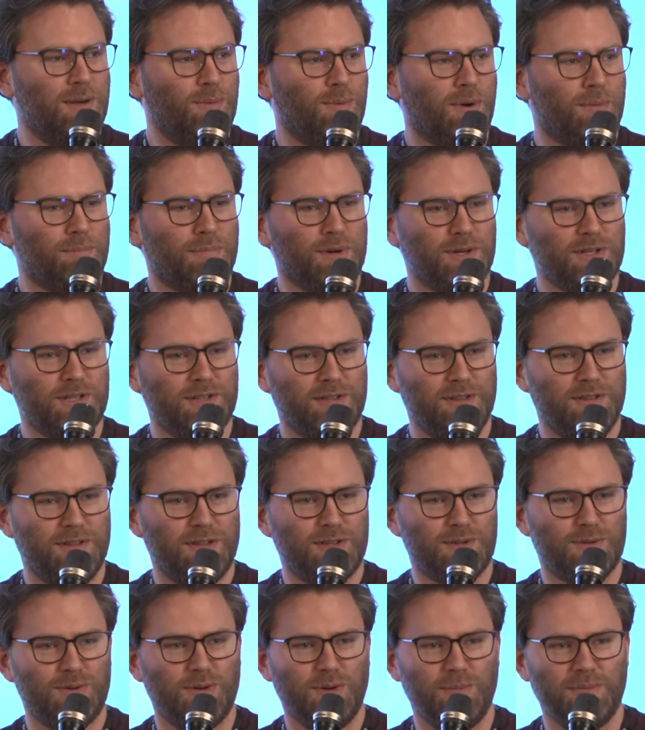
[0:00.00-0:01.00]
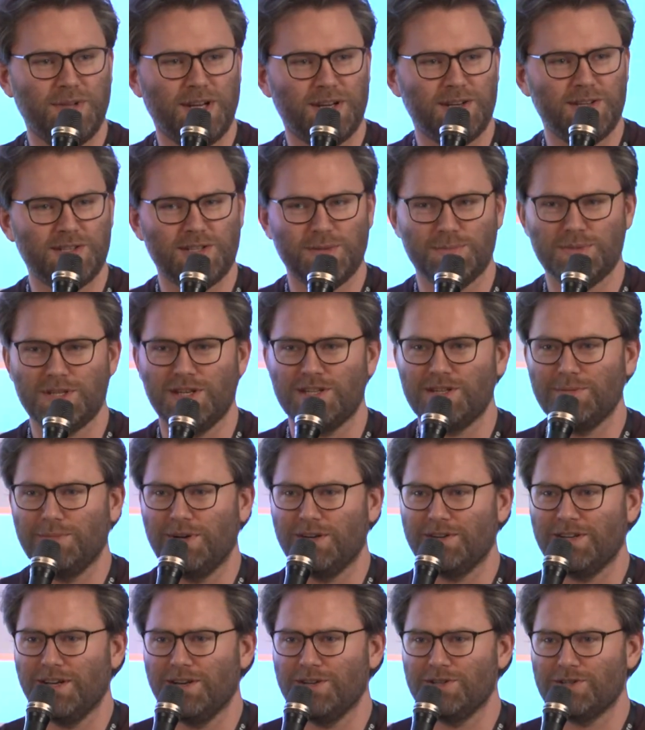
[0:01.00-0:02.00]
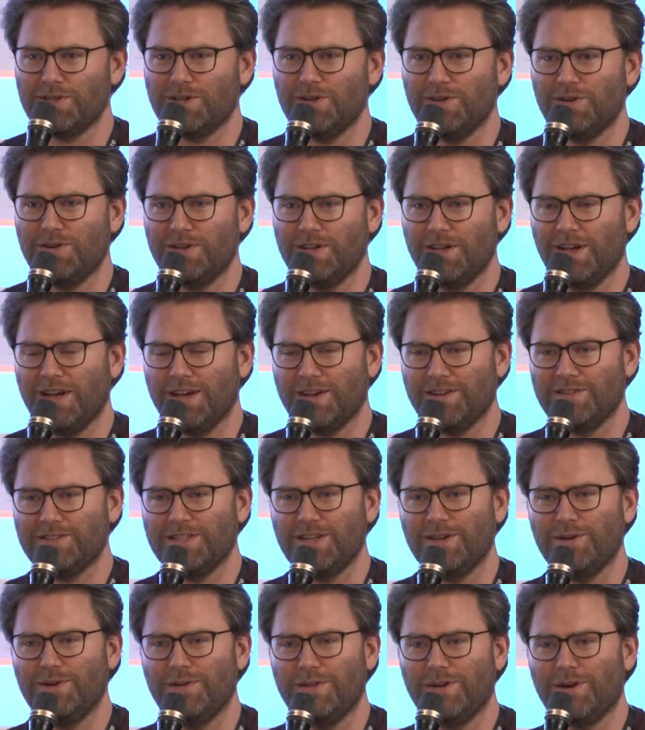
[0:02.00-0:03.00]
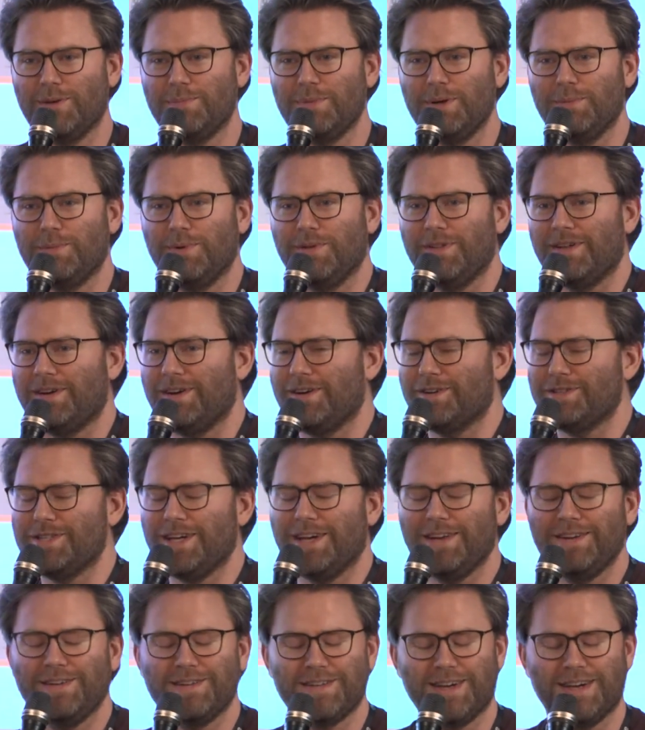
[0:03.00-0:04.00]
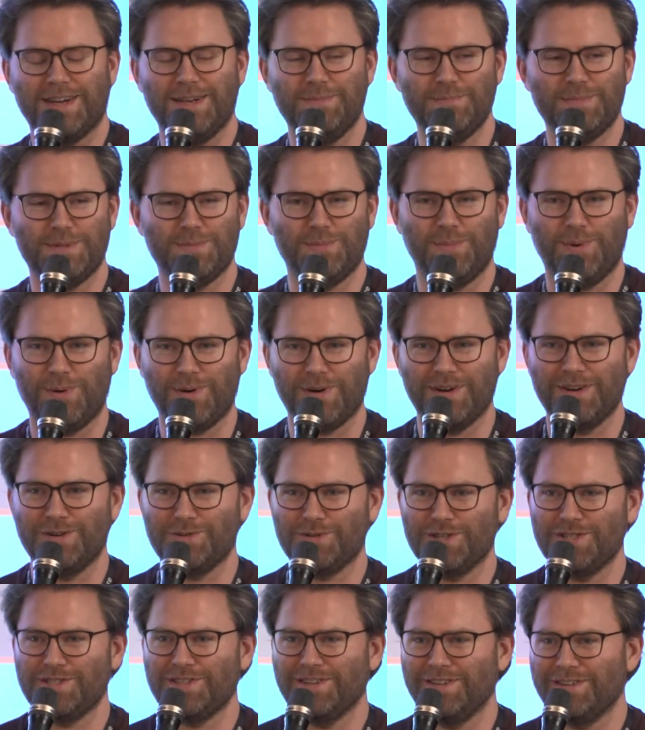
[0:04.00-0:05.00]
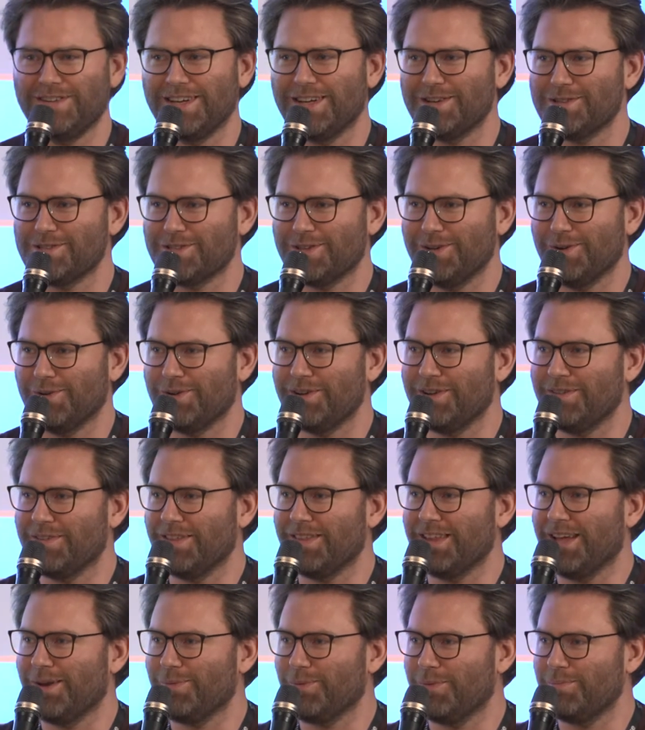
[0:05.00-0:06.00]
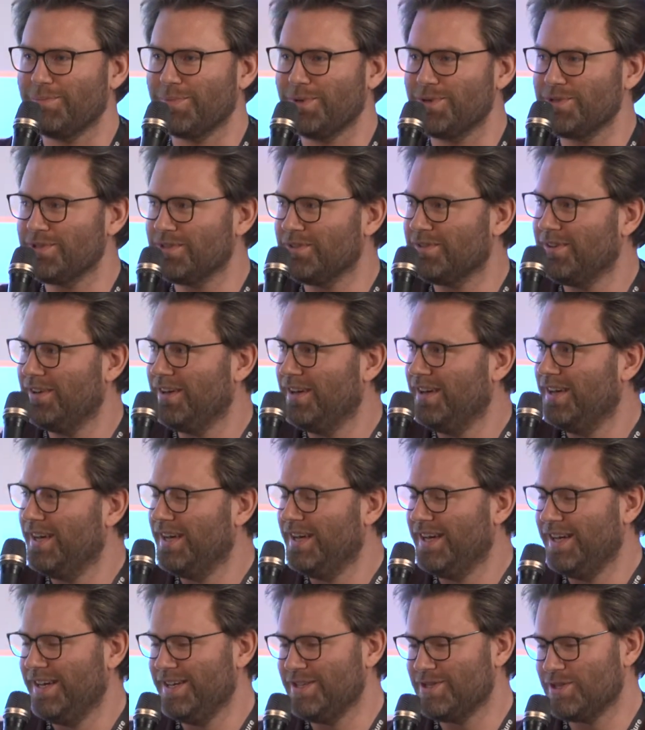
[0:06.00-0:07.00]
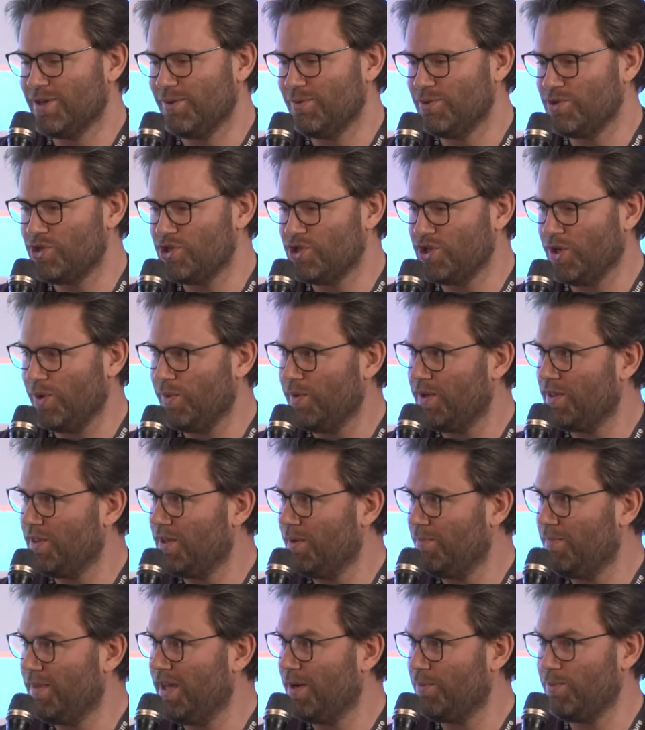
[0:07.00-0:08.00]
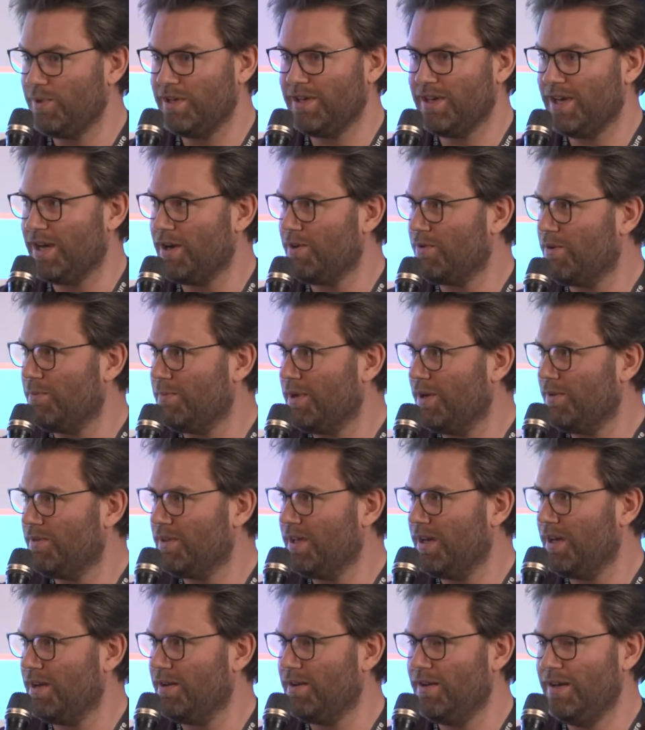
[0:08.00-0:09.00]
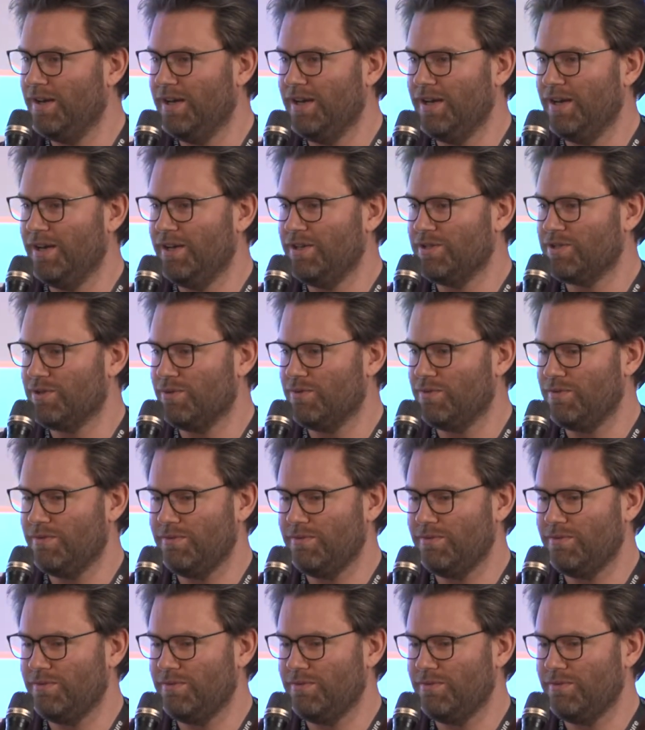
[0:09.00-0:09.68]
one person in this room that is obsessed about data security. I could tell you there are people that are 10 times more interested in data security than that one person. So showing them that we care about that. So